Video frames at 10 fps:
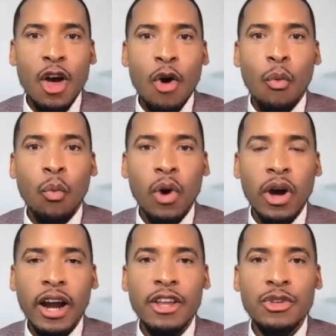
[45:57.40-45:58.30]

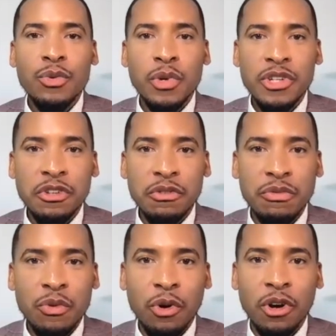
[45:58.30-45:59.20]
What are you wishing
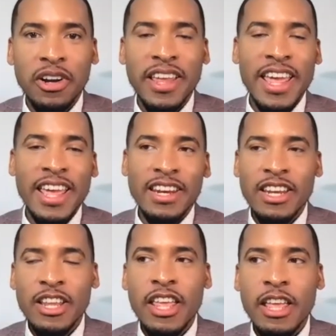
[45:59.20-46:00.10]
for?"
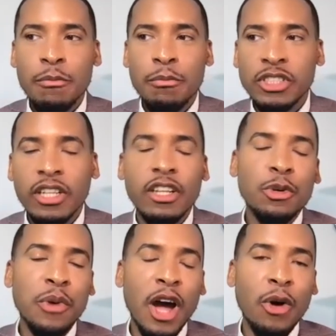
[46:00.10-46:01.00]
And particularly
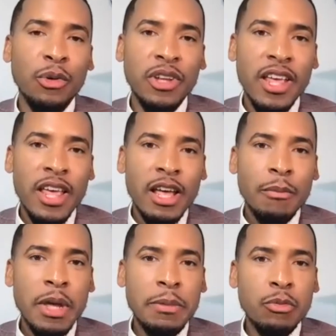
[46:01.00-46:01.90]
around
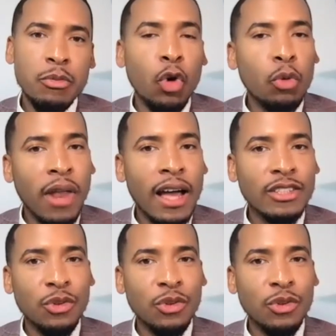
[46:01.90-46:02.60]
maybe roadblocks